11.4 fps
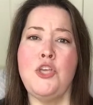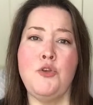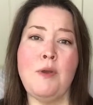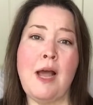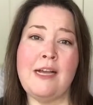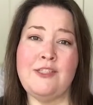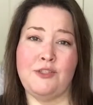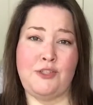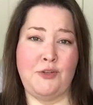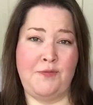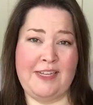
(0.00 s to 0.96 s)
You guys are
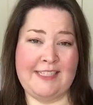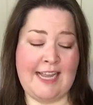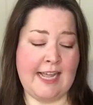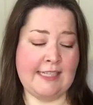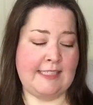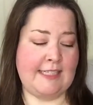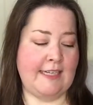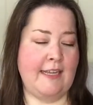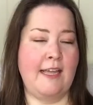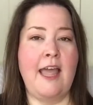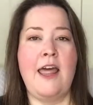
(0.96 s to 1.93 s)
so
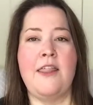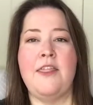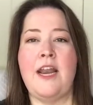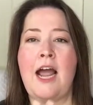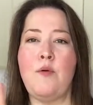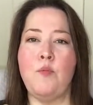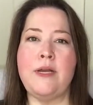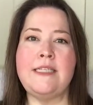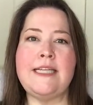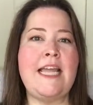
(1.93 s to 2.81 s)
fantastic that I went